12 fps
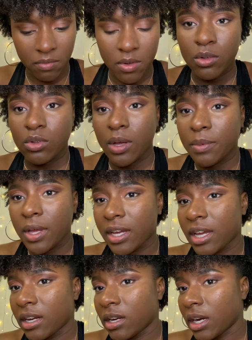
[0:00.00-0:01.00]
So I'm not
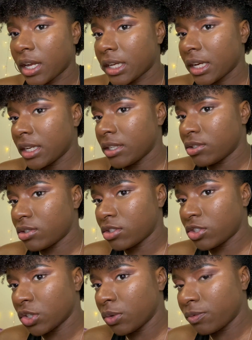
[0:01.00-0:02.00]
getting like any
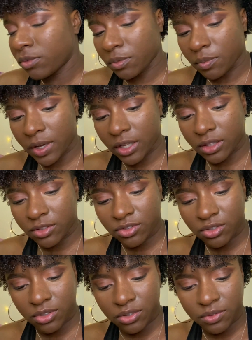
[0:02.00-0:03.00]
soap from my
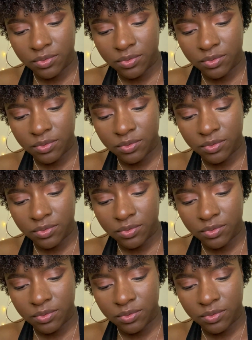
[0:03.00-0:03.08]
cleanser.